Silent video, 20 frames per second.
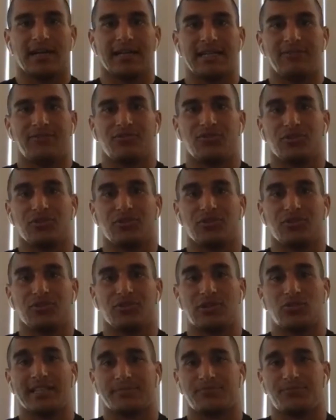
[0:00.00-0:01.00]
And if you
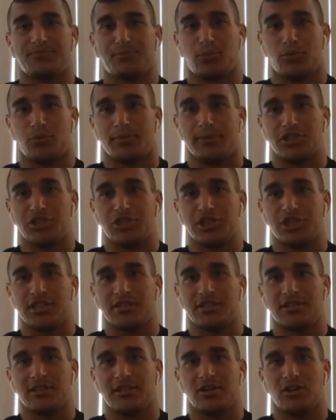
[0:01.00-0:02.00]
need to ask
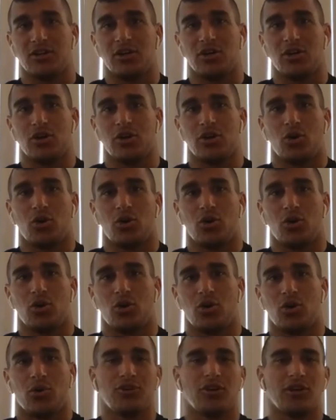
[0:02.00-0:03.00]
permission,
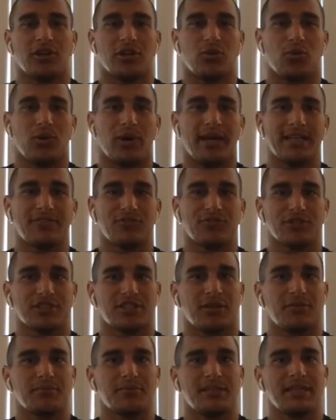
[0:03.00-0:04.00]
or if you're gonna wait
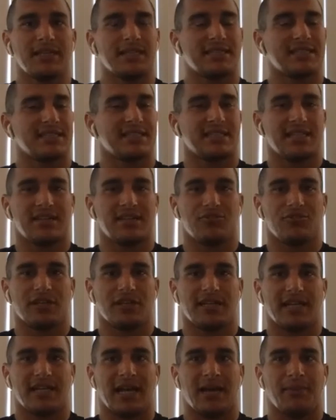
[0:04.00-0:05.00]
for something, it's
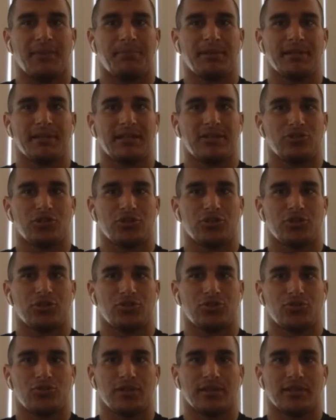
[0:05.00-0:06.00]
never gonna happen, and you
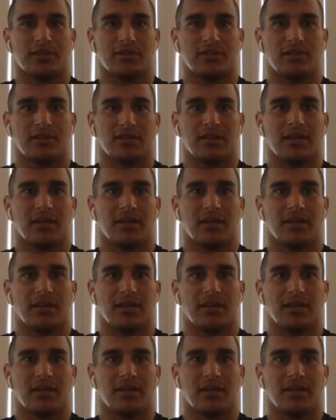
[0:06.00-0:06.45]
shouldn't do it.